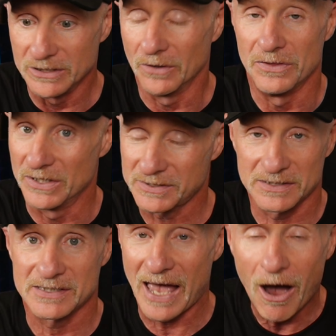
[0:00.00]
this
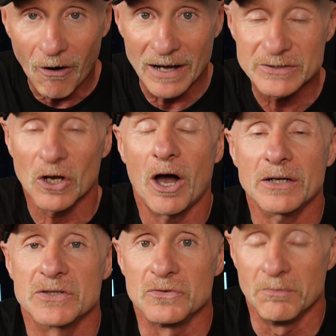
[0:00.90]
is how I
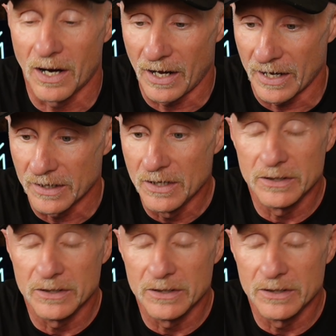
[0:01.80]
talk to my,